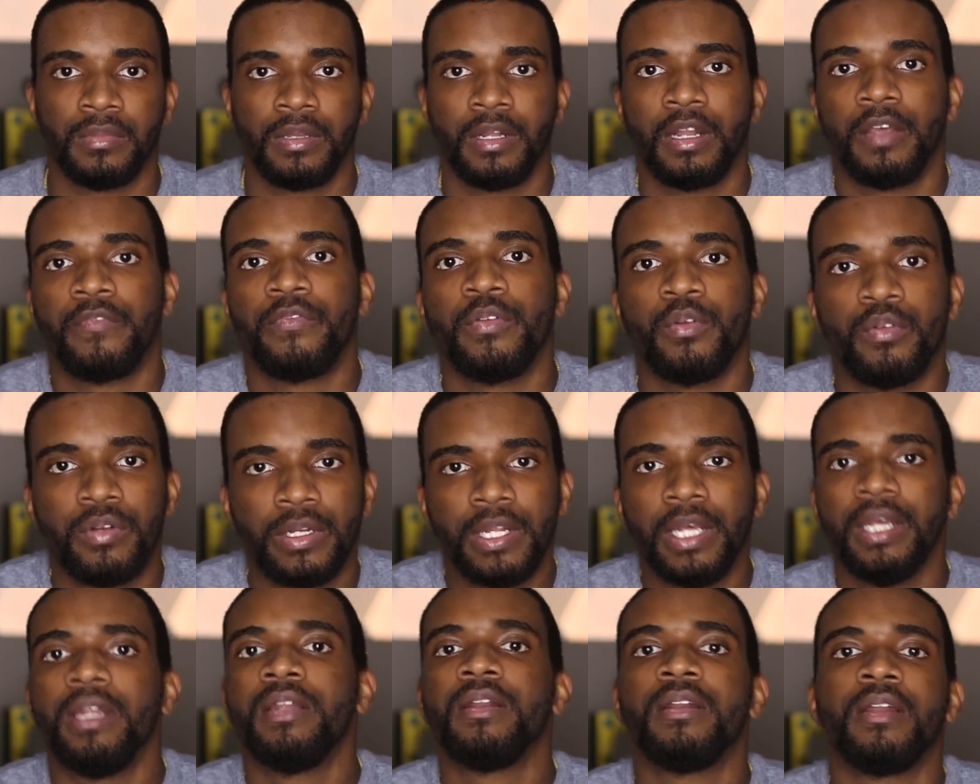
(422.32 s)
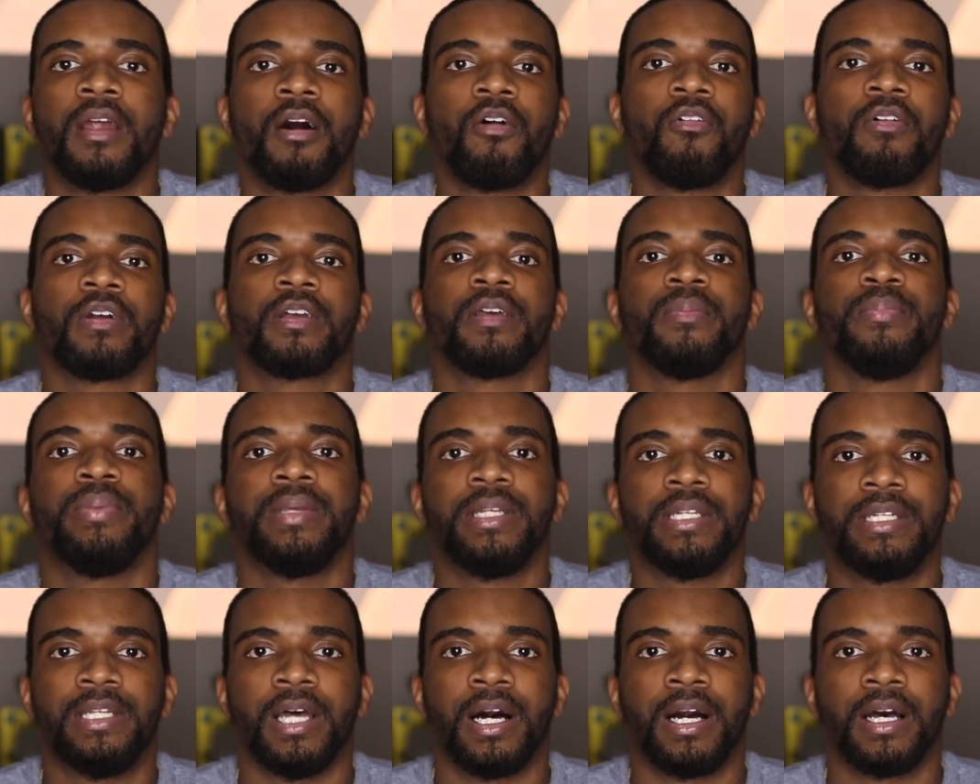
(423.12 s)
And if you didn't know it could
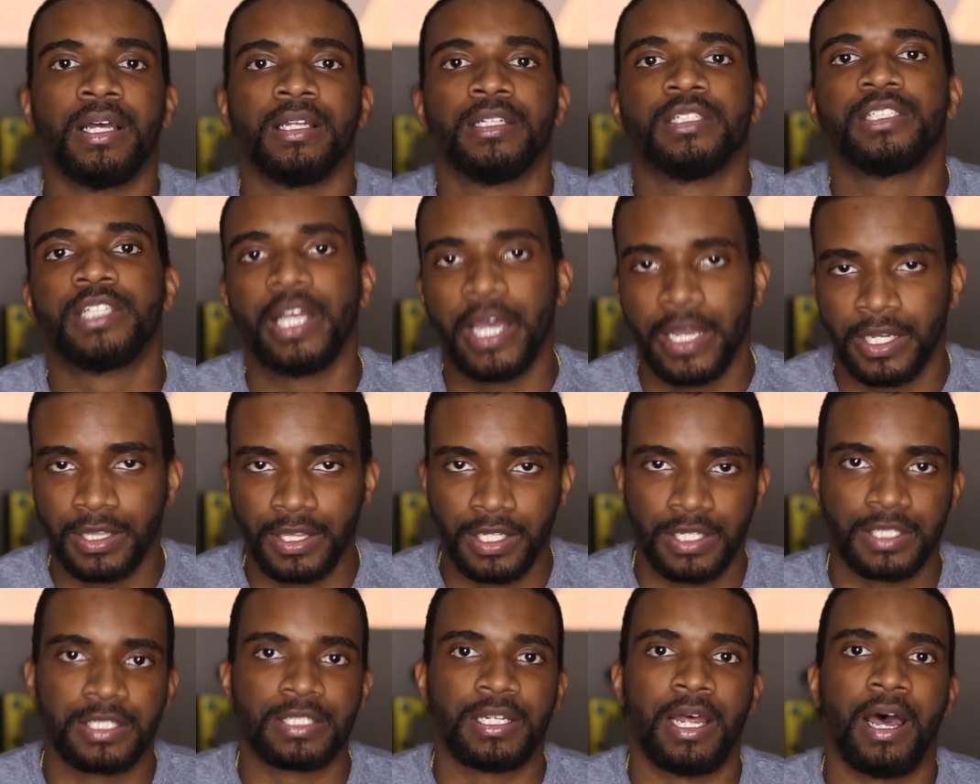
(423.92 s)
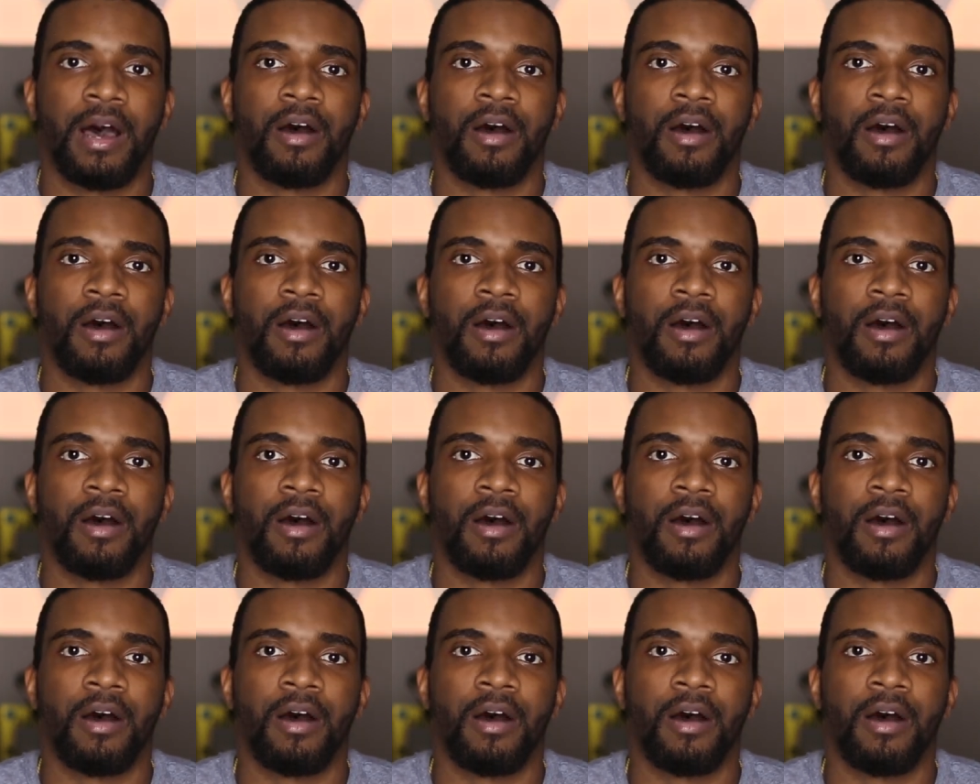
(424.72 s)
be done, check this